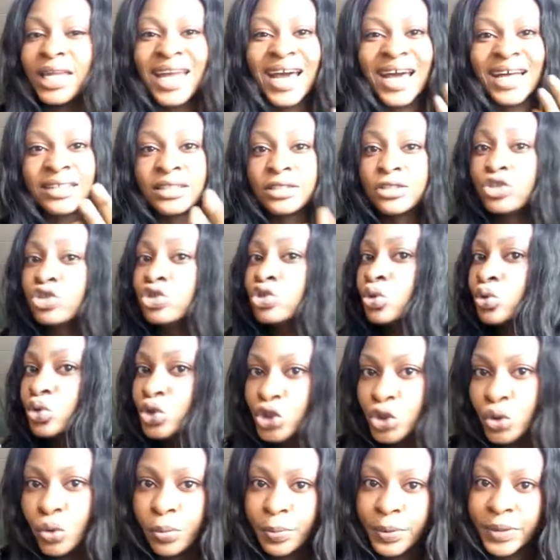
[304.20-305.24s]
an
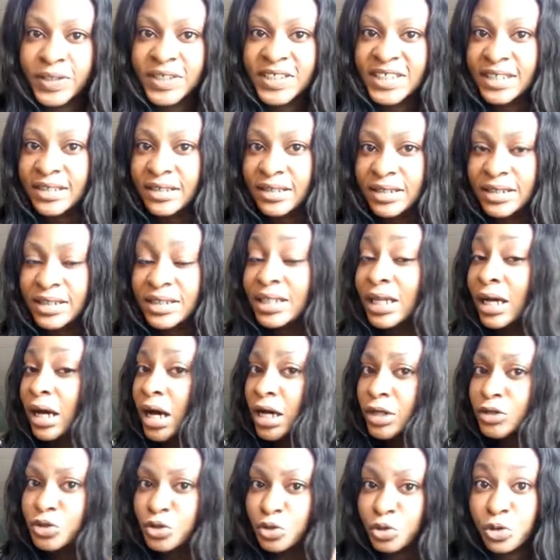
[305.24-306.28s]
antisocial person that
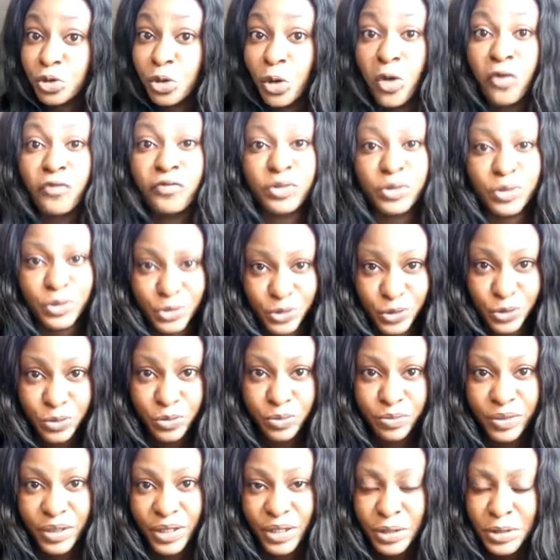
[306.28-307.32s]
actually love
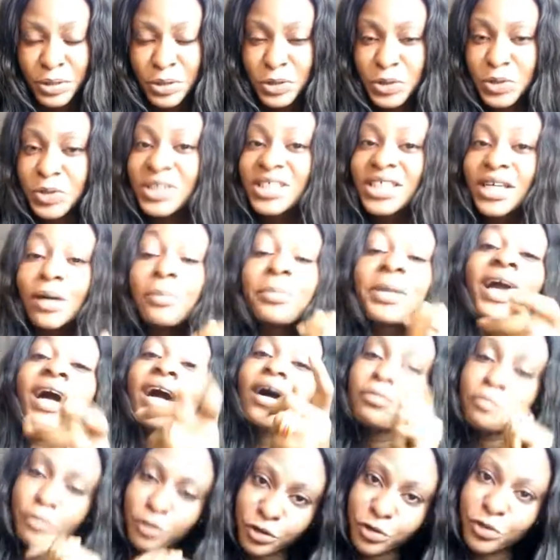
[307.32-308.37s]
YouTube. So tell me
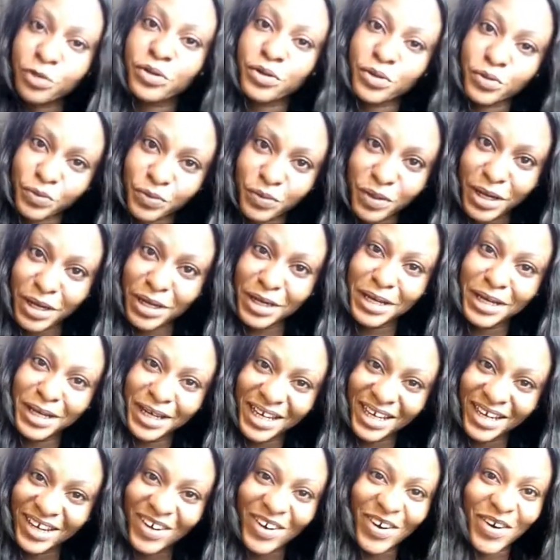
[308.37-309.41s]
how I'm gonna grow.
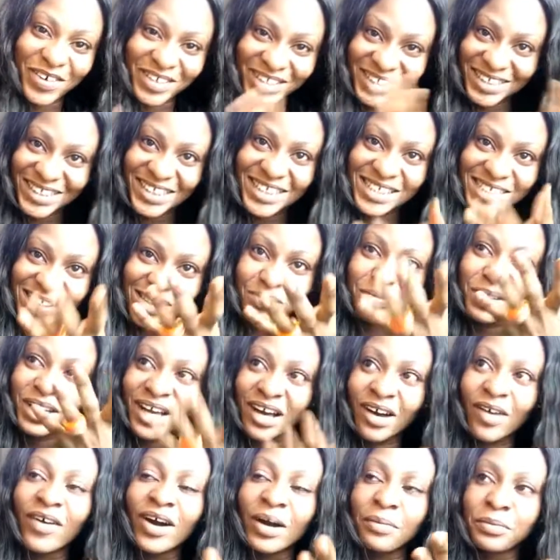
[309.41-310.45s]
Honestly, tell me
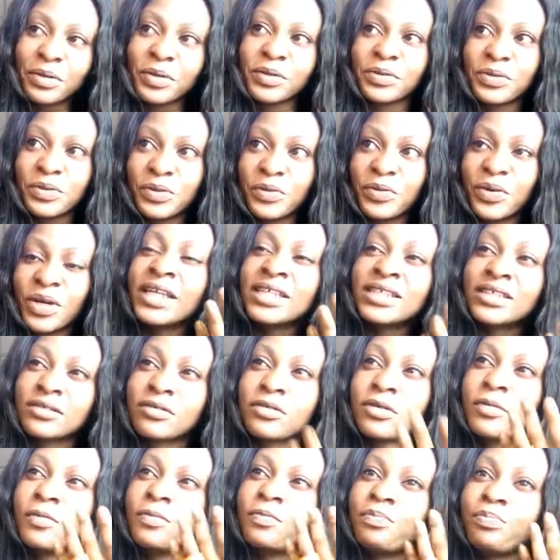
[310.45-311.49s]
how I'm gonna grow. My
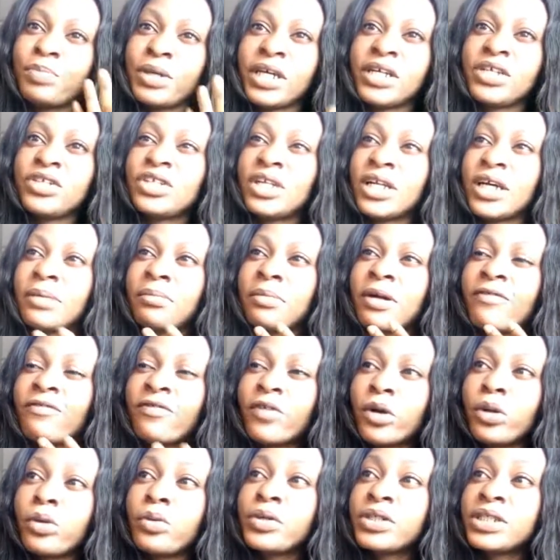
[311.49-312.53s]
Instagram page, like my
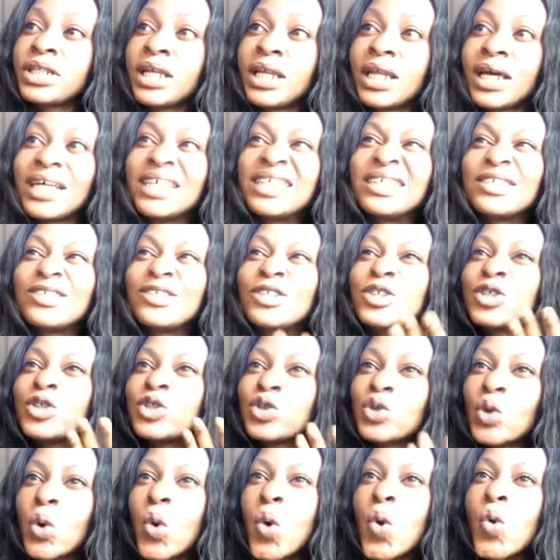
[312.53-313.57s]
followers are
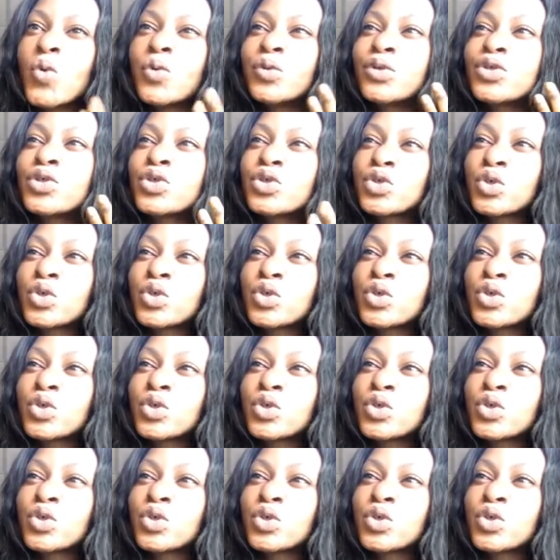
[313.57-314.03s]
so